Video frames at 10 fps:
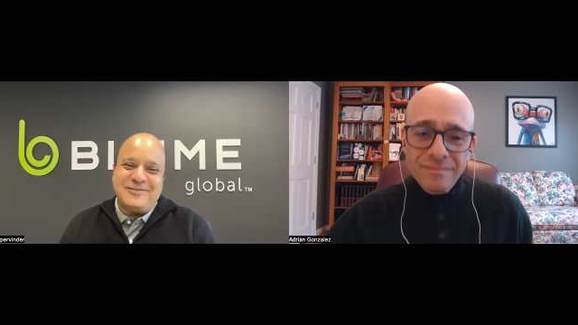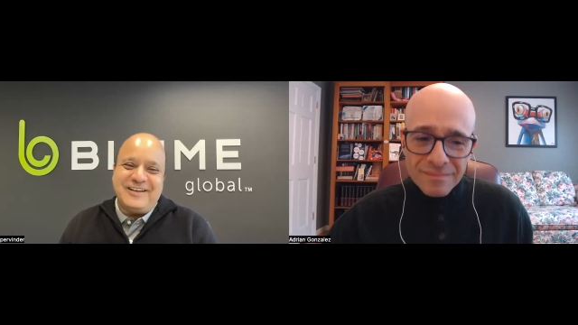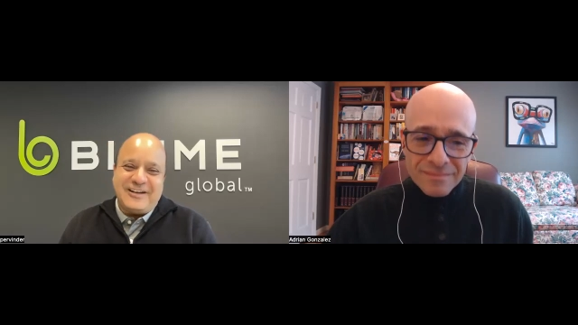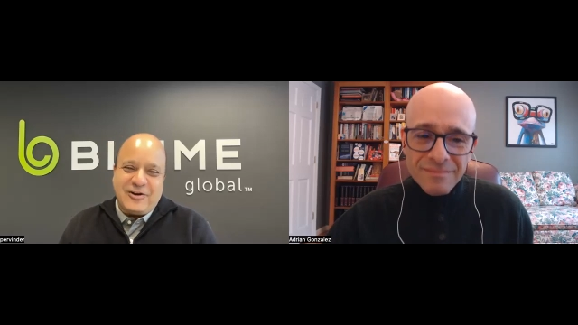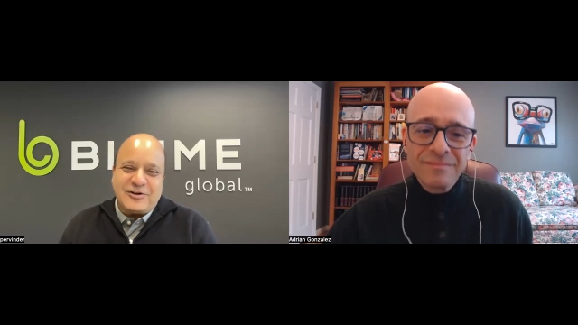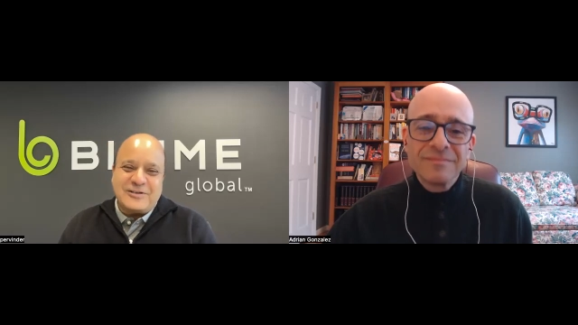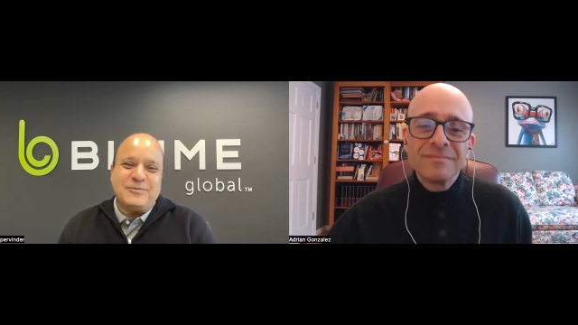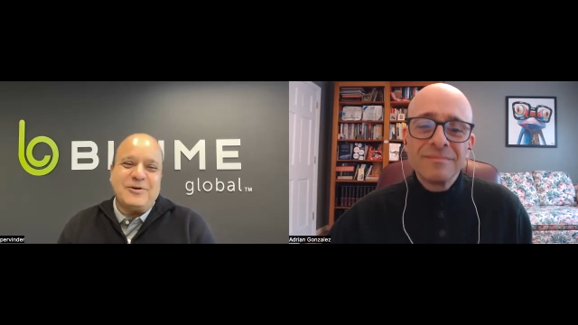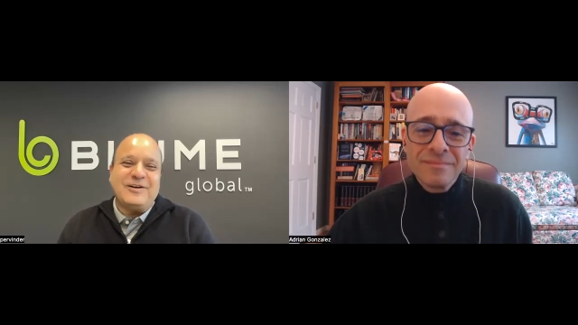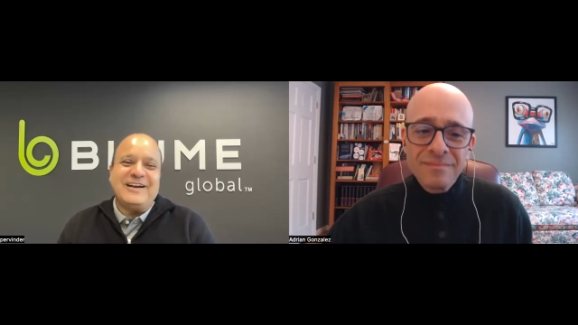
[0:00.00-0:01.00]
Speaker 1: So he talks
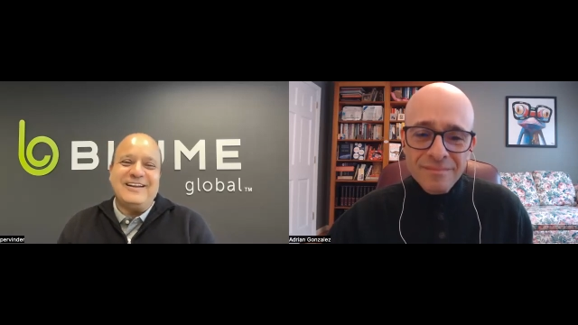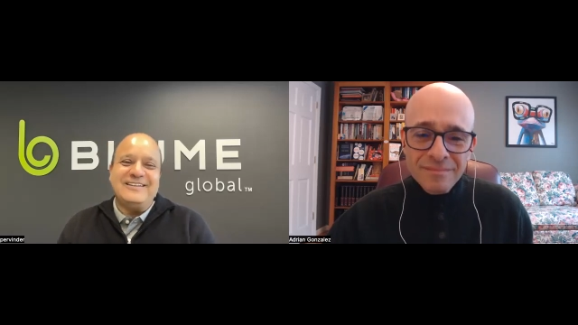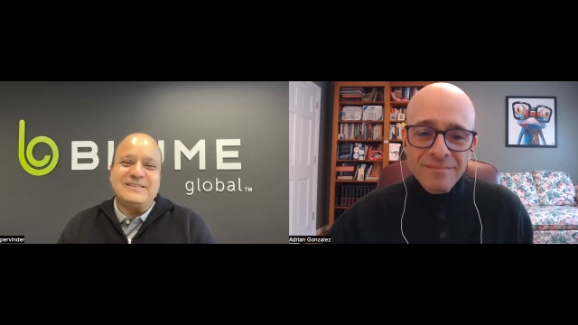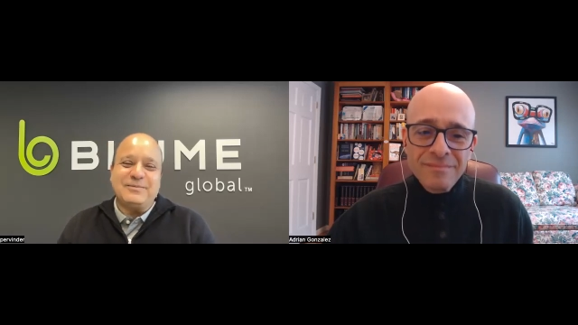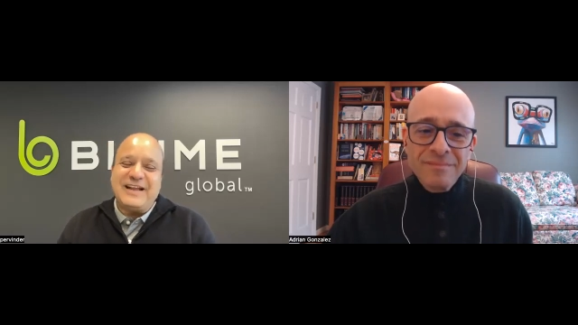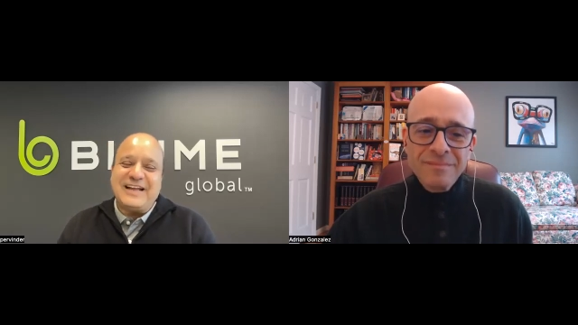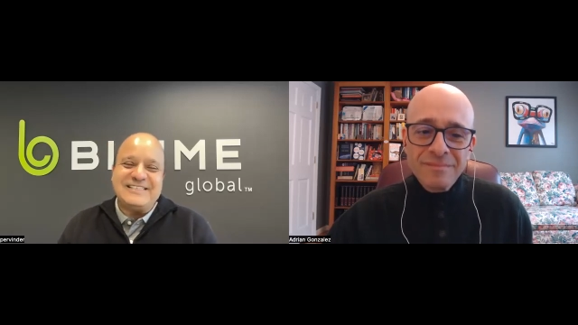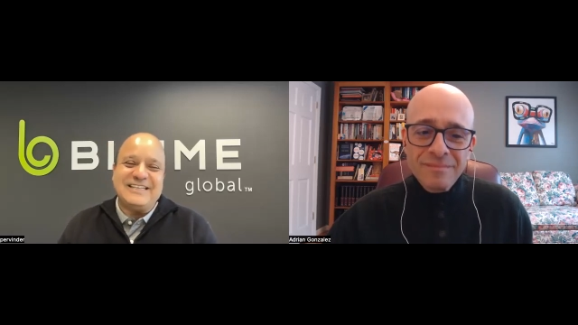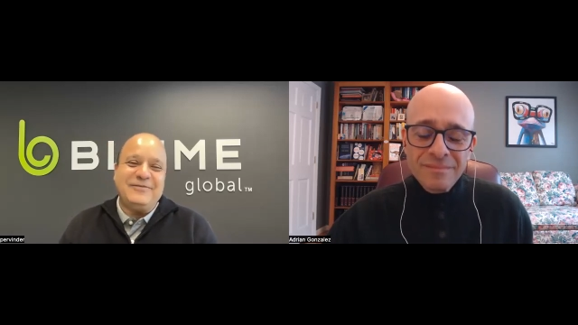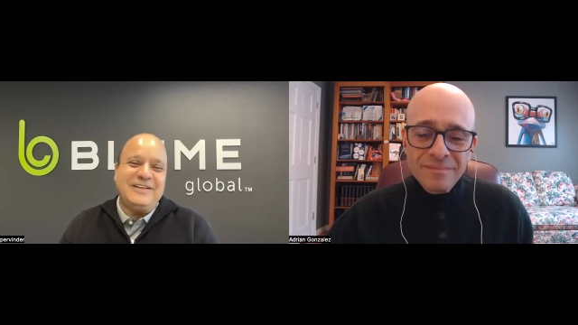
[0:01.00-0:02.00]
about that in supply
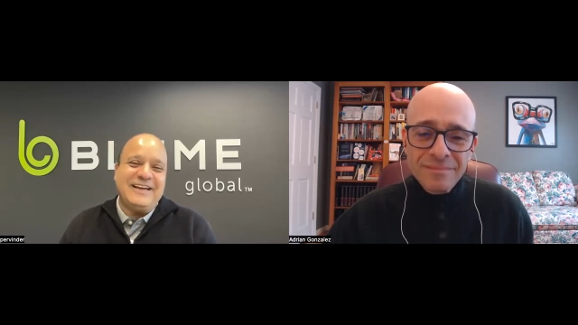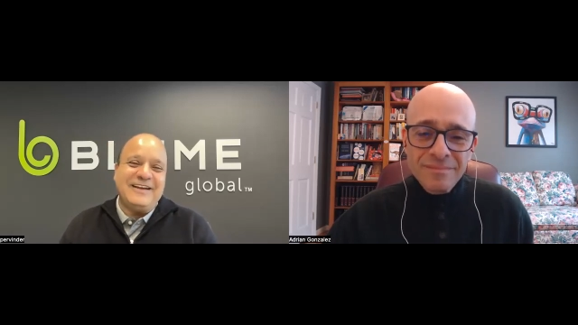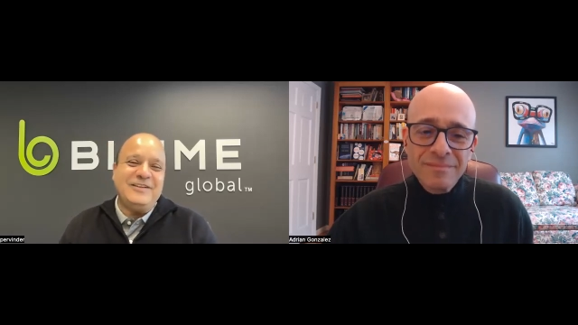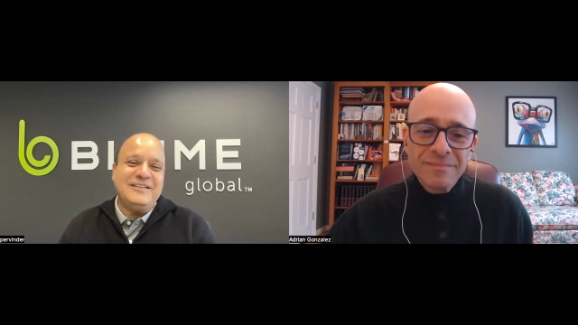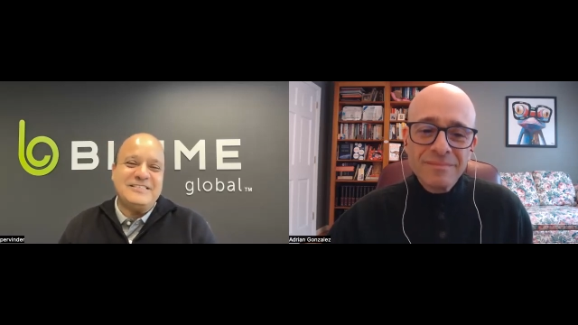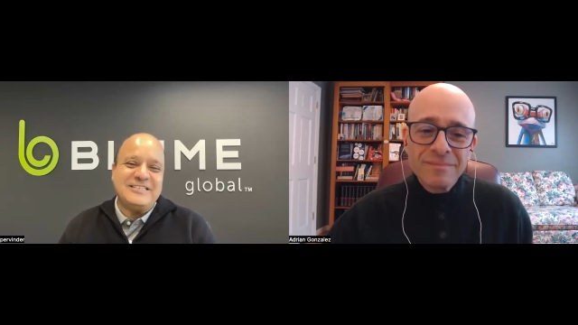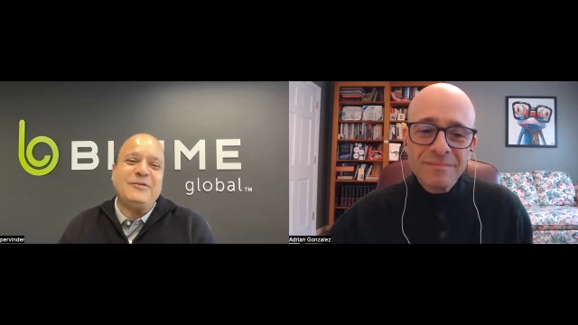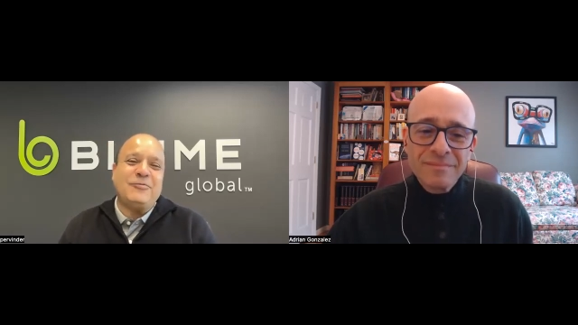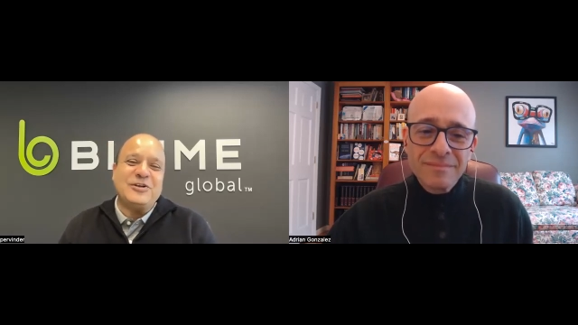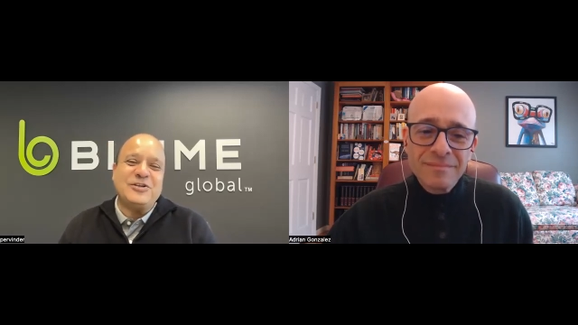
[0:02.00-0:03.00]
chain, we have these
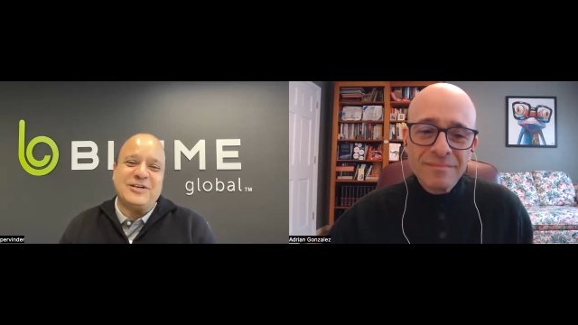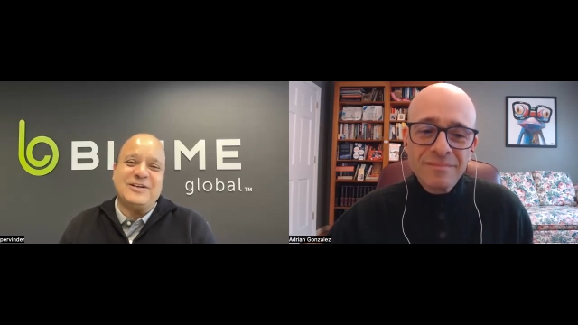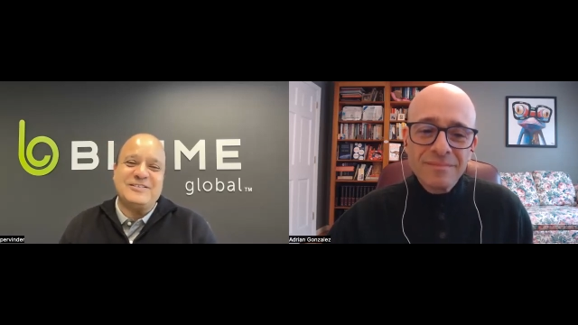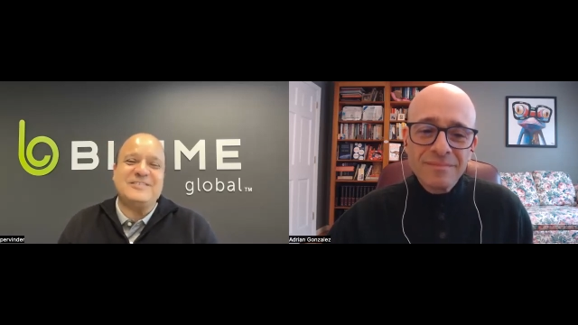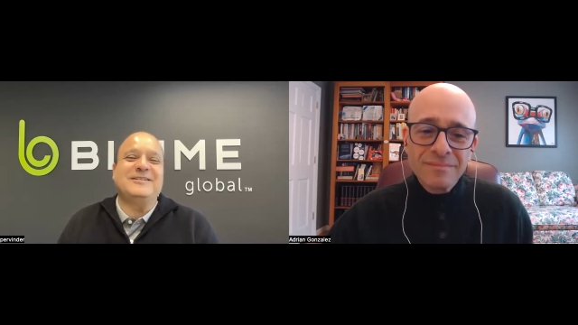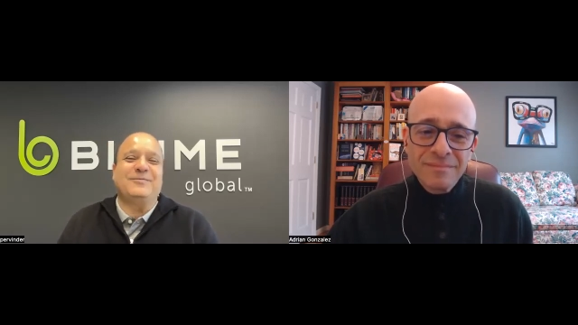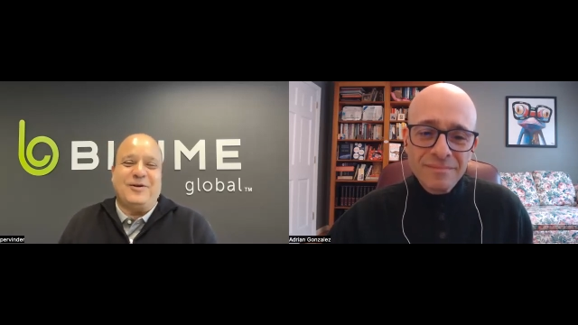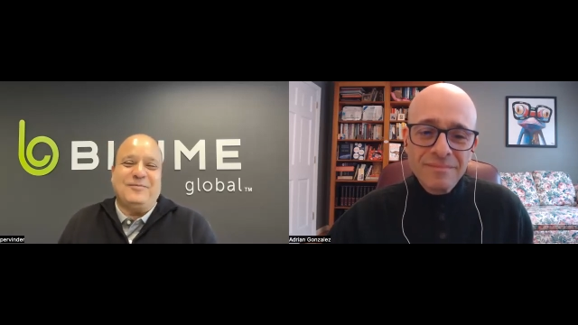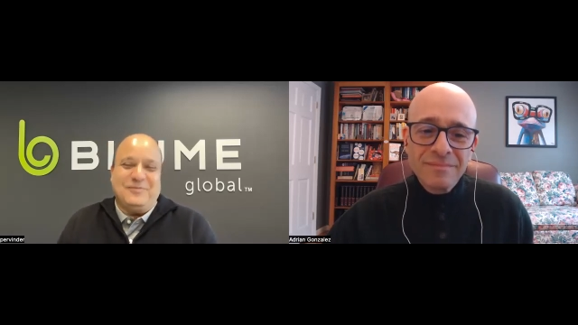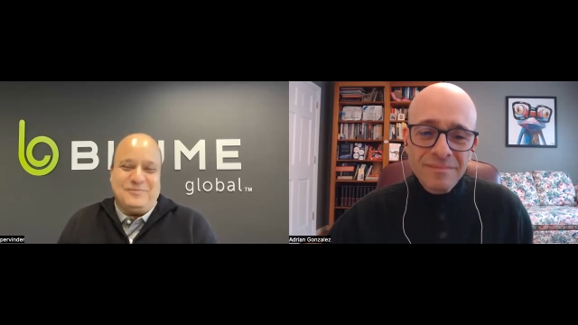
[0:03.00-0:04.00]
sequential decision
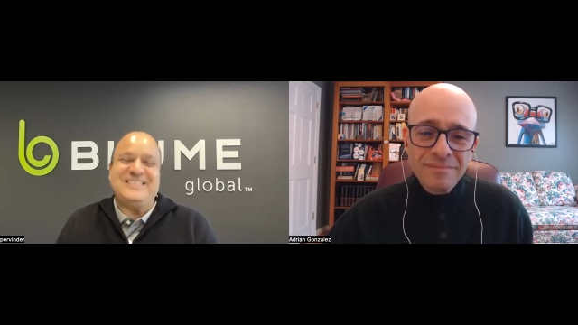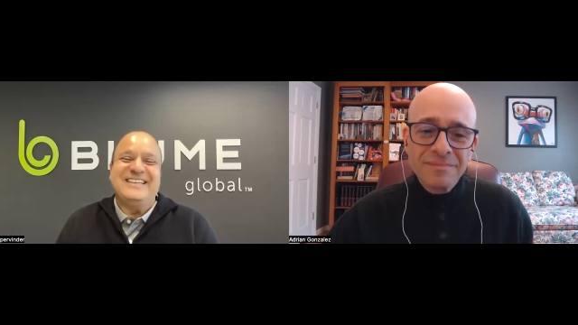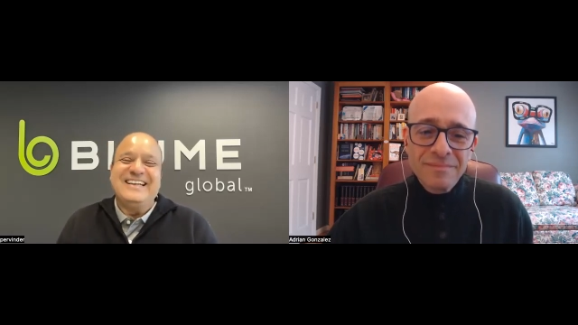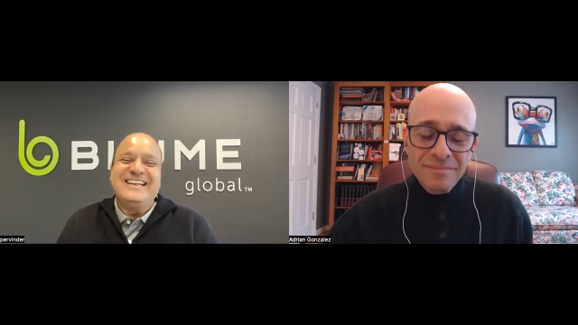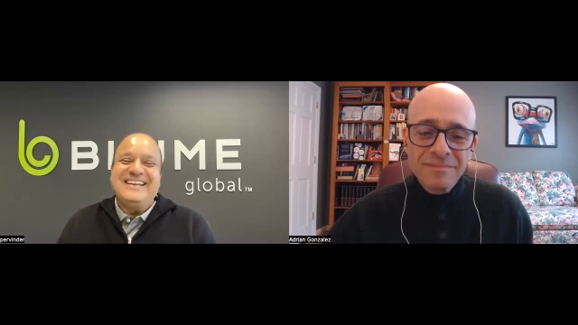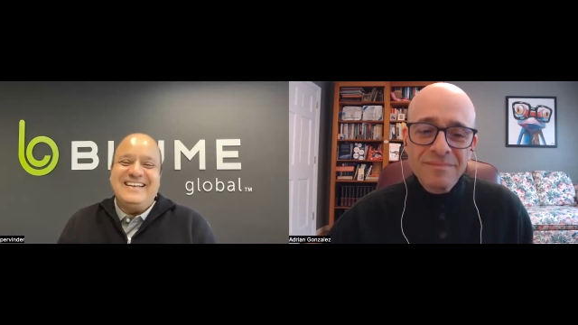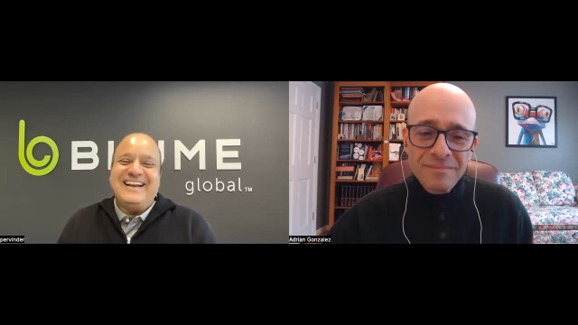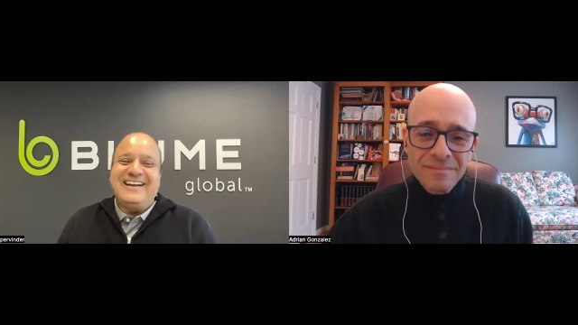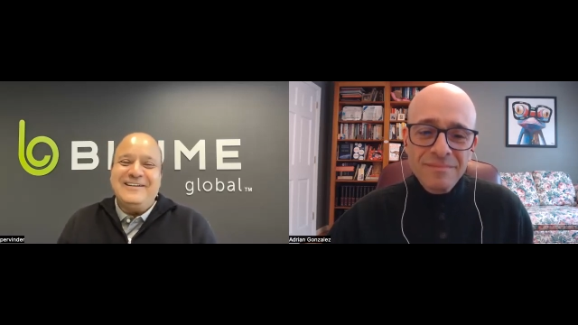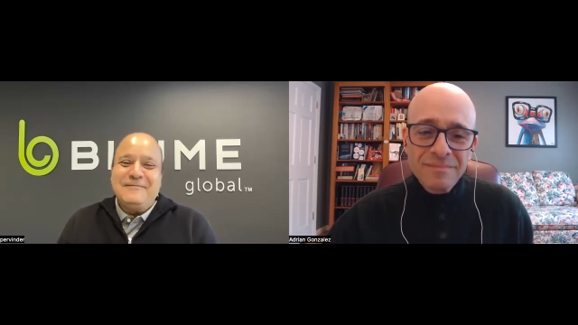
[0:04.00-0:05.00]
problems,
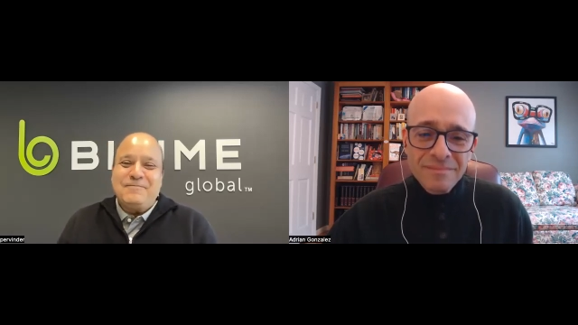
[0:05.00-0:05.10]
right?